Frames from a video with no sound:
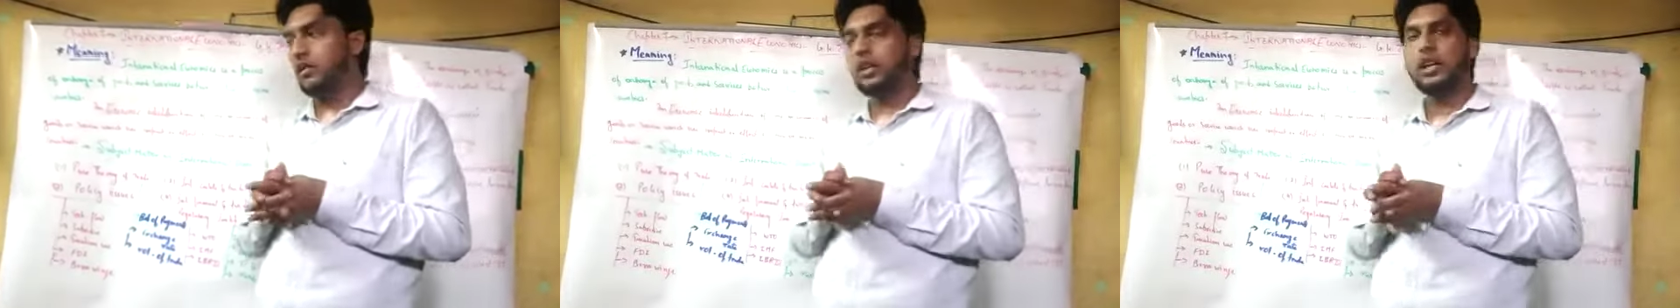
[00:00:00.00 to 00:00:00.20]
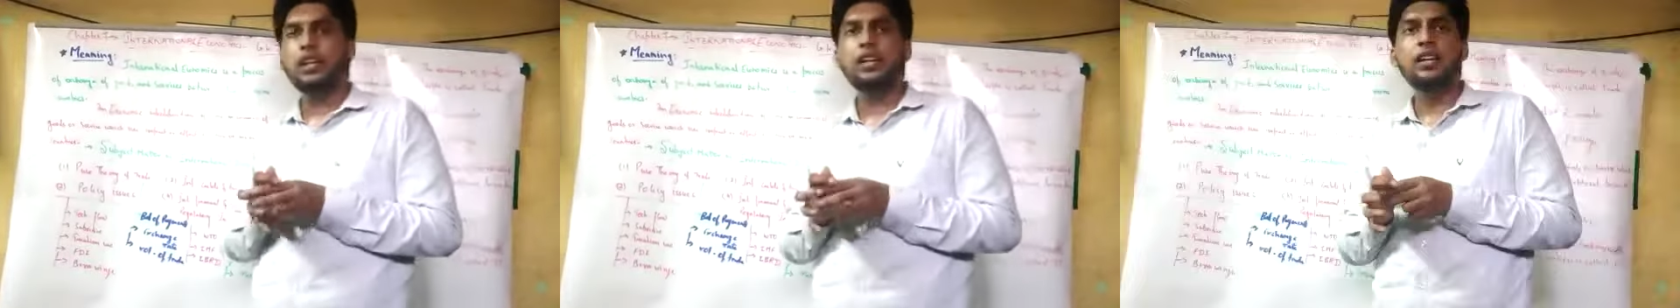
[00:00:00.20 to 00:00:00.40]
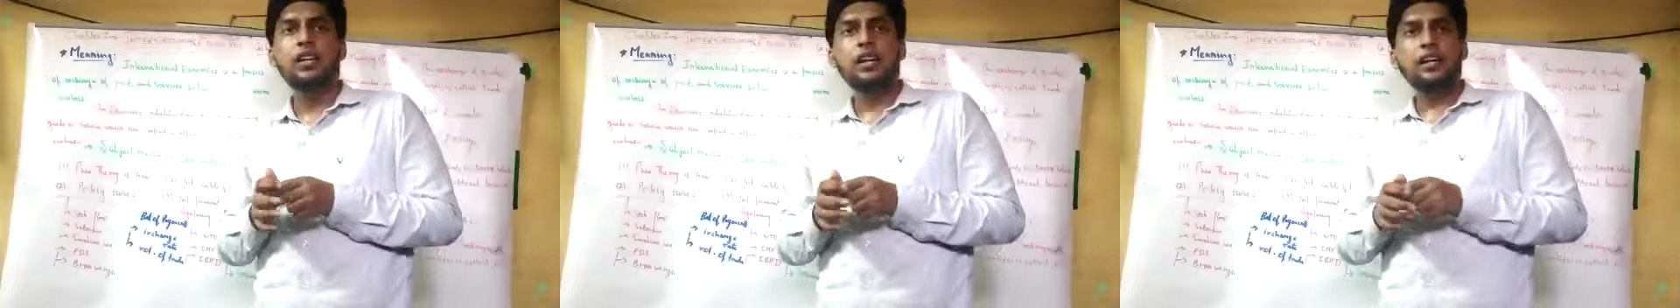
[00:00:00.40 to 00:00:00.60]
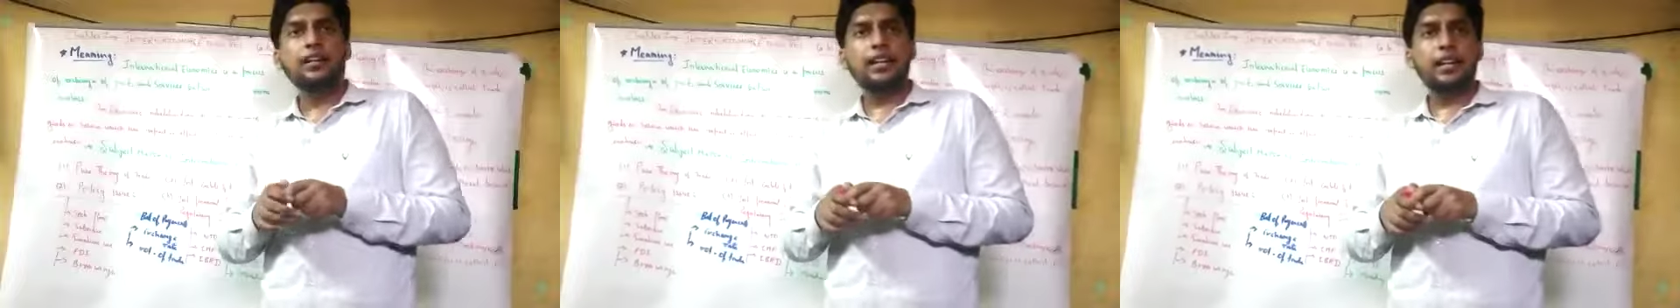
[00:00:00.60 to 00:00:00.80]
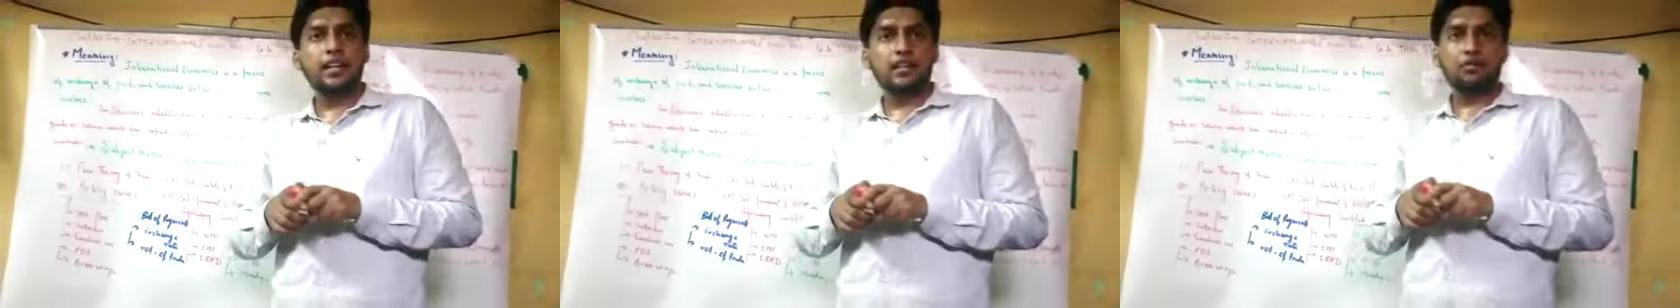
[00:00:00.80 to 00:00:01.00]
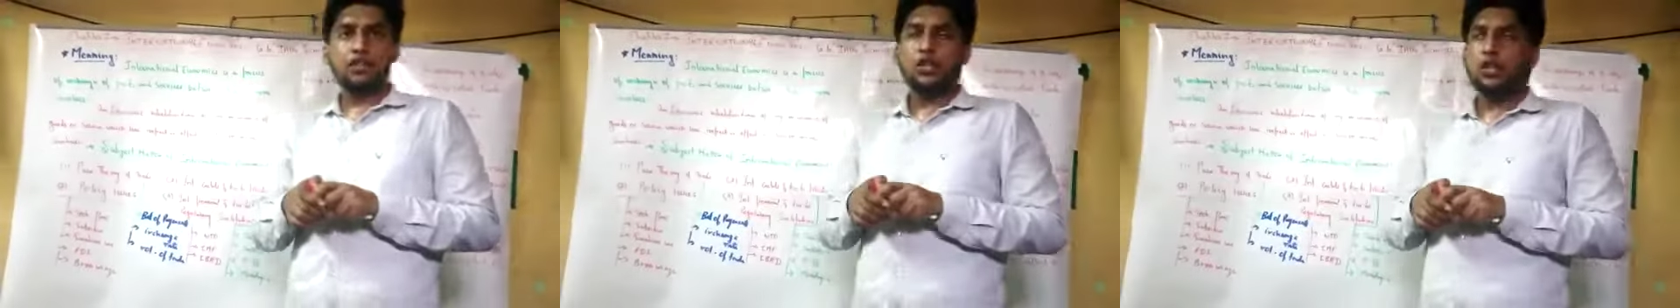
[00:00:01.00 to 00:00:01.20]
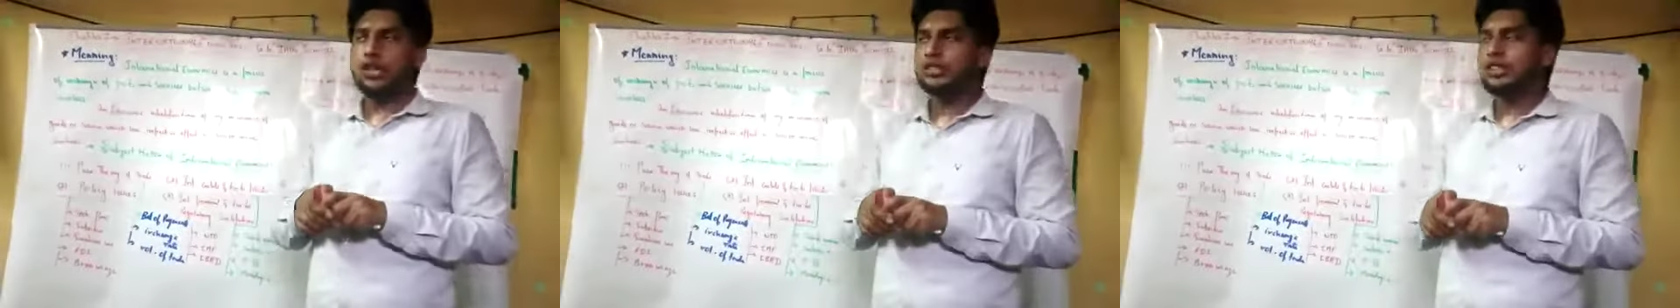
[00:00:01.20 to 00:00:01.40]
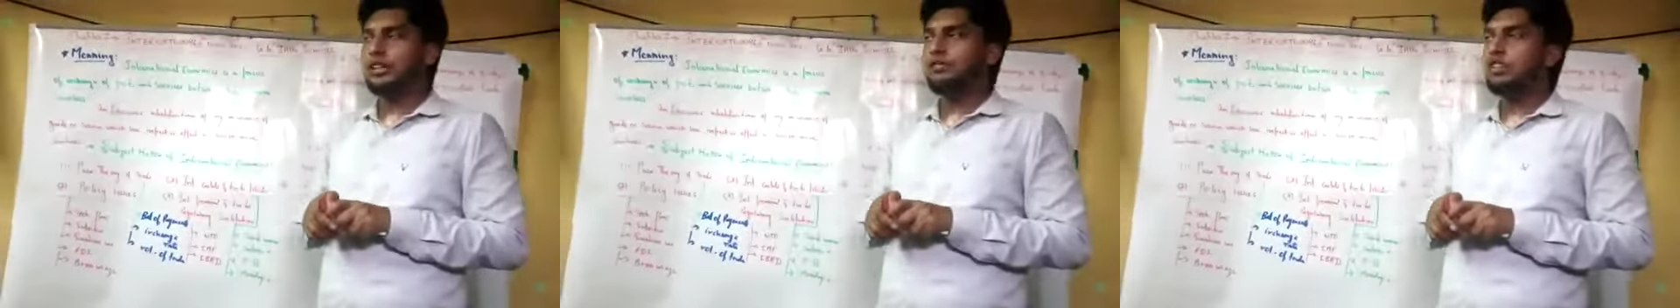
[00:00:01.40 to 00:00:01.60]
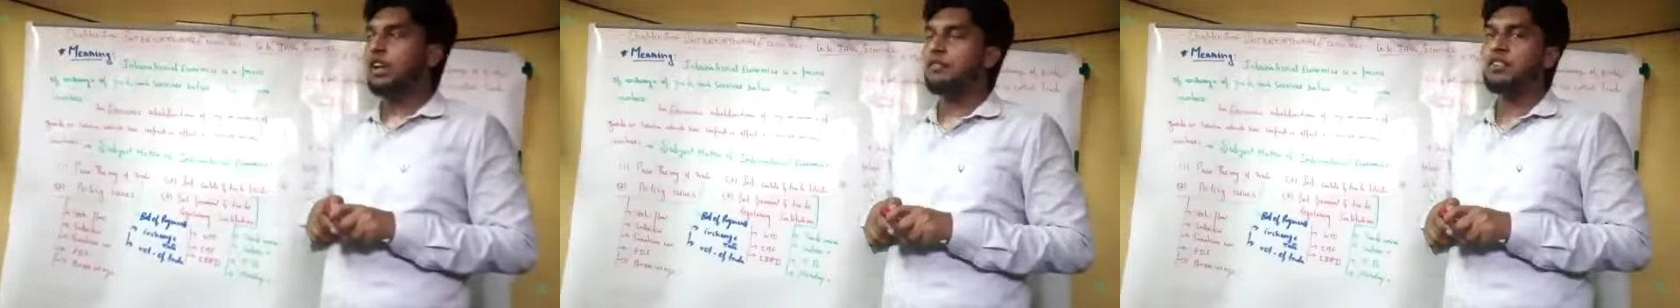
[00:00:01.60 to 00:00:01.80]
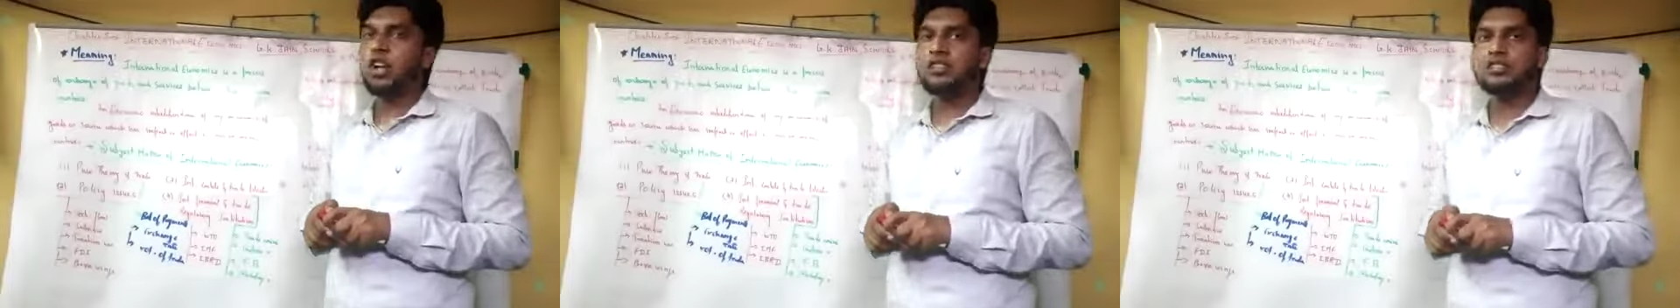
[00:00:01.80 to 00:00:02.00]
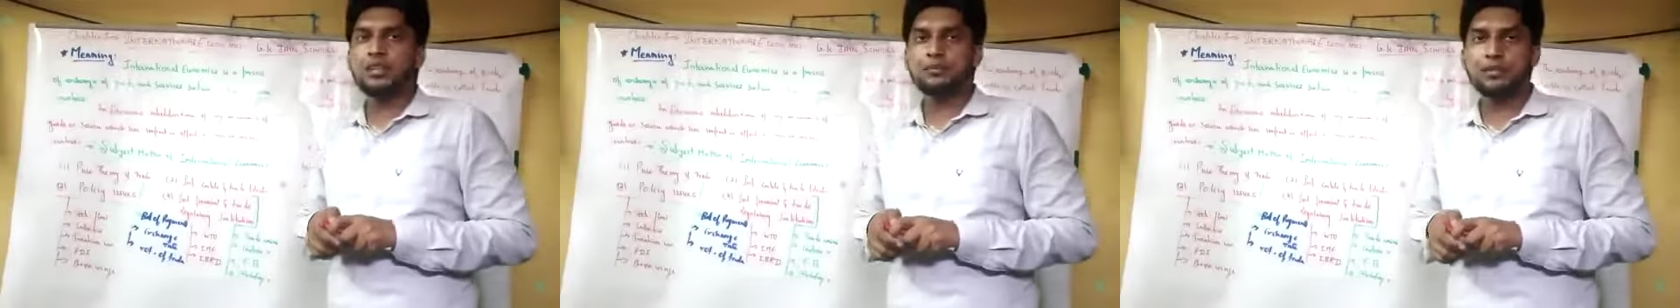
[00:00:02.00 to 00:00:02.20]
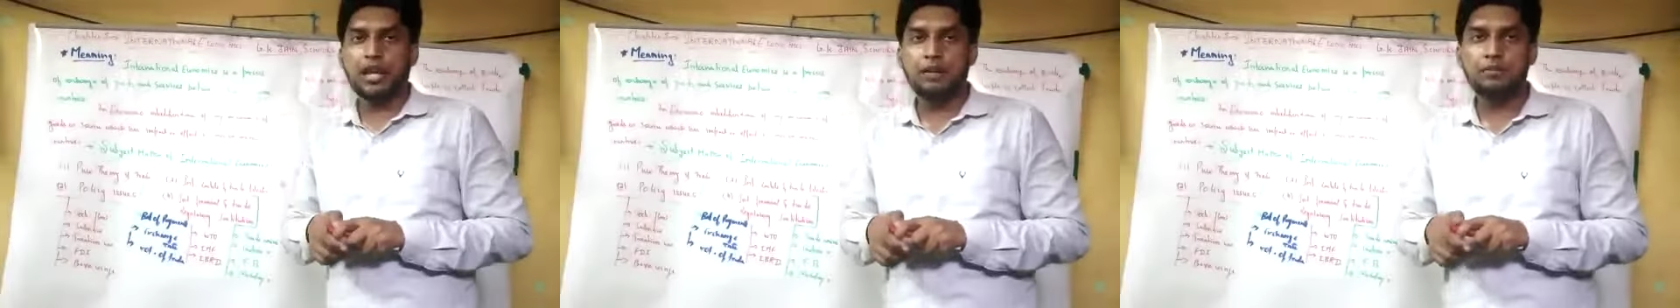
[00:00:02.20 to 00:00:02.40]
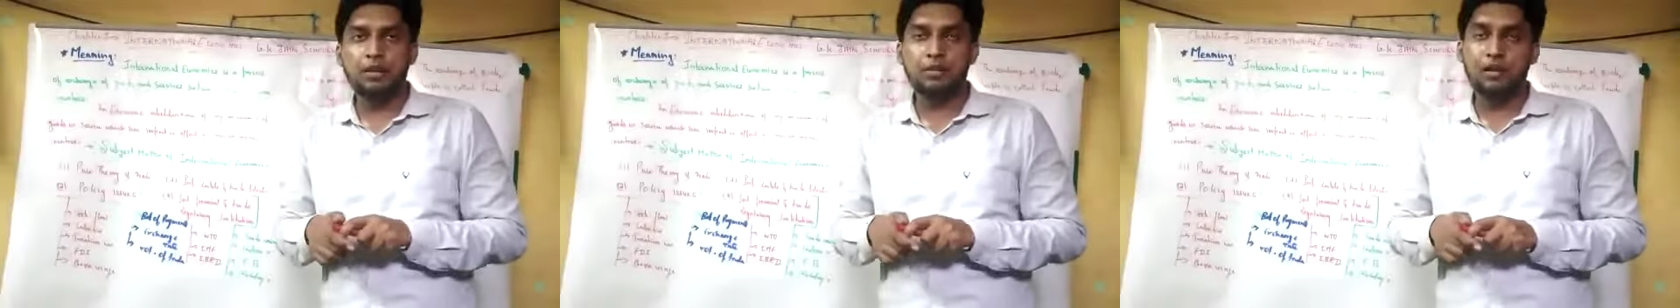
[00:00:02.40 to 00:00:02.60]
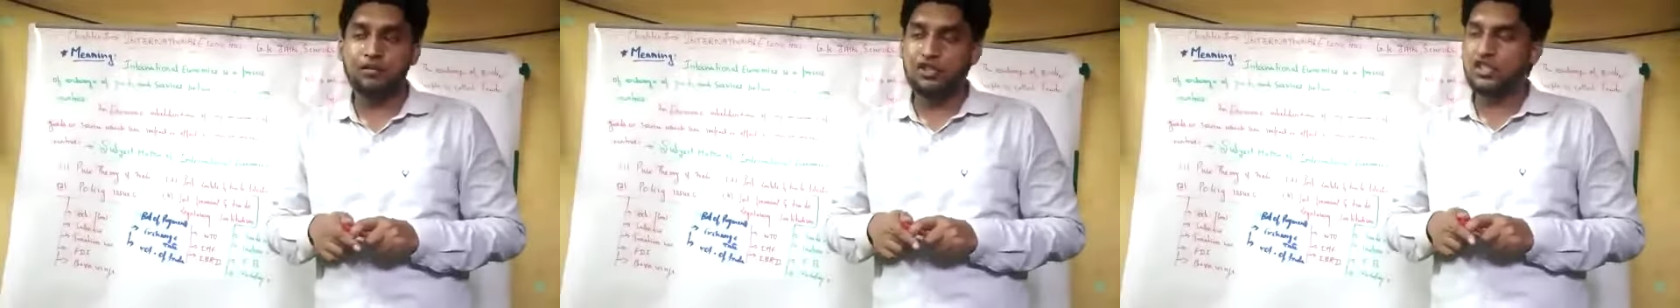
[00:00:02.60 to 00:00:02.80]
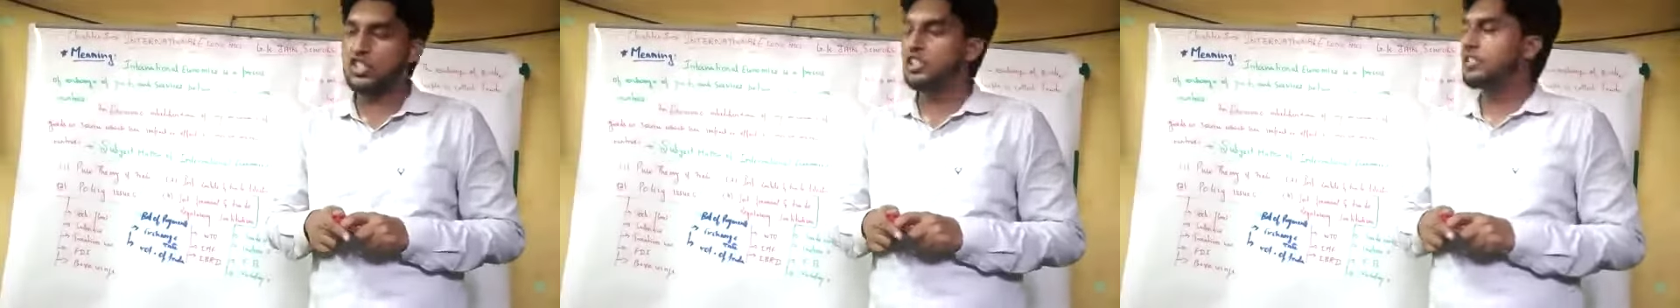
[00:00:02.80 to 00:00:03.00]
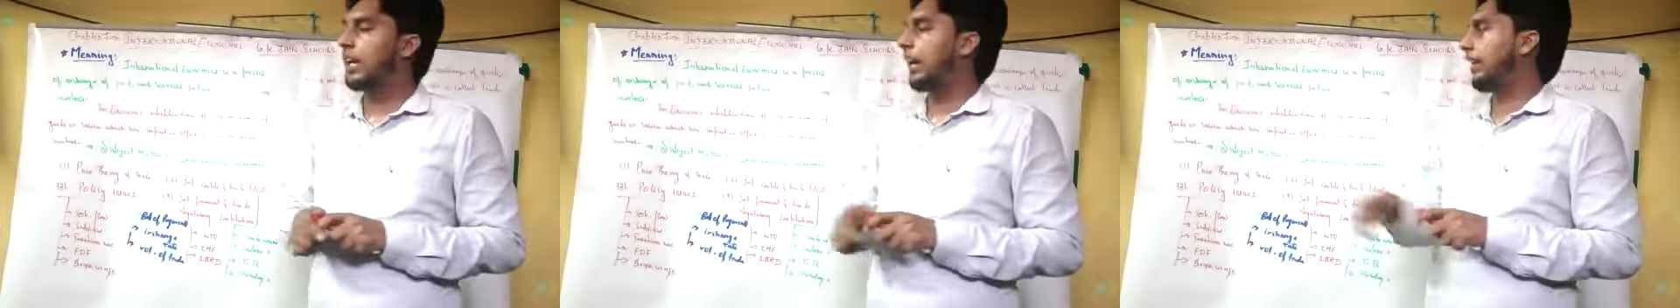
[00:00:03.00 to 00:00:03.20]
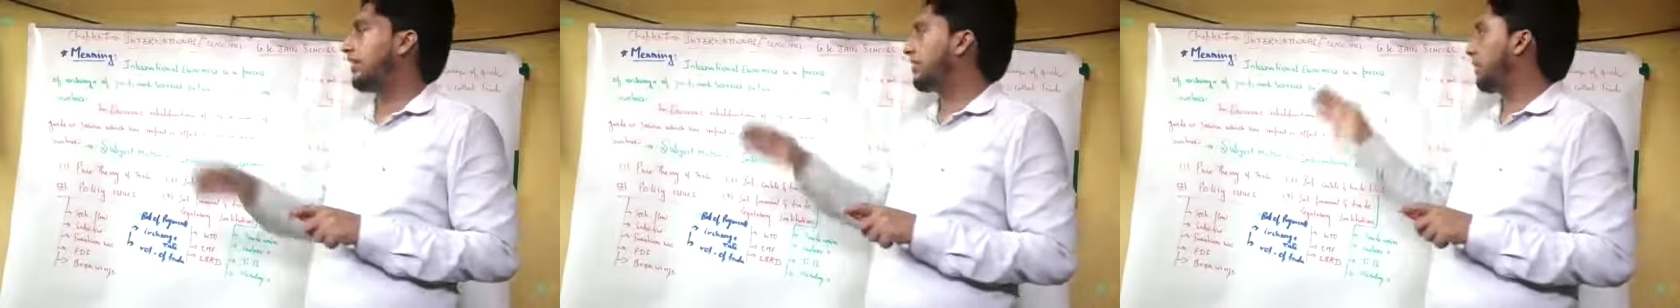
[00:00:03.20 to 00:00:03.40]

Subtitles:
Okay, dear viewers, if you have not subscribed to our official channel,